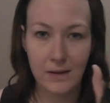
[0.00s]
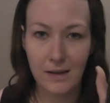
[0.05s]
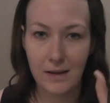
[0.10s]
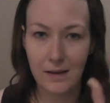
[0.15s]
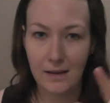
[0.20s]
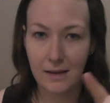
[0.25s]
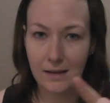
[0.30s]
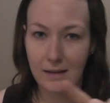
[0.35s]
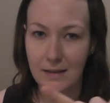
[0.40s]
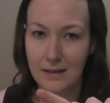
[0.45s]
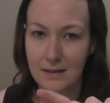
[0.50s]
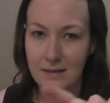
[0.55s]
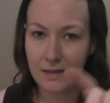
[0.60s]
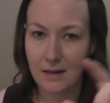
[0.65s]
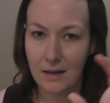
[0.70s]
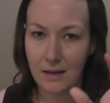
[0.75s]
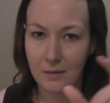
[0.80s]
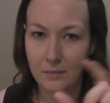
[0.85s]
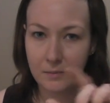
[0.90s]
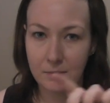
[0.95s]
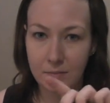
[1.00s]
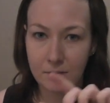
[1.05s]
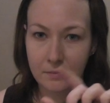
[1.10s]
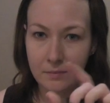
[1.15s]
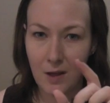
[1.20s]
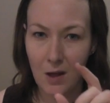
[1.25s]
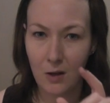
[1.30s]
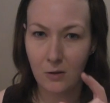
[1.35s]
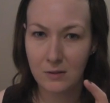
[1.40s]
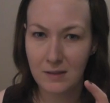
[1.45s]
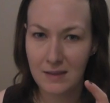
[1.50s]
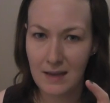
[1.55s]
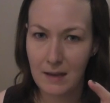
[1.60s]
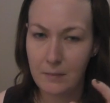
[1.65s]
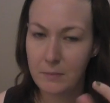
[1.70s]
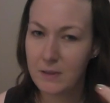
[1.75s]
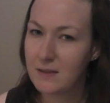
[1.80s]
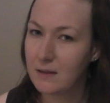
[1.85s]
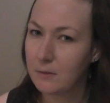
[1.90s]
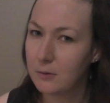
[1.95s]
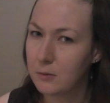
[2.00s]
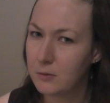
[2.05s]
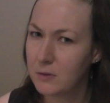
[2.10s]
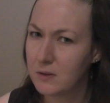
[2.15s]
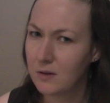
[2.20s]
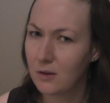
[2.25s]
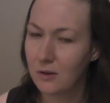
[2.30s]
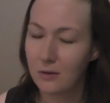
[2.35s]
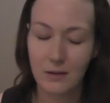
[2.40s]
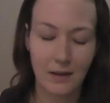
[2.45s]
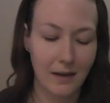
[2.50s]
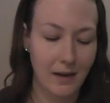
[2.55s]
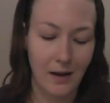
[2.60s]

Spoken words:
the Elixir Ultime, is that what it was called?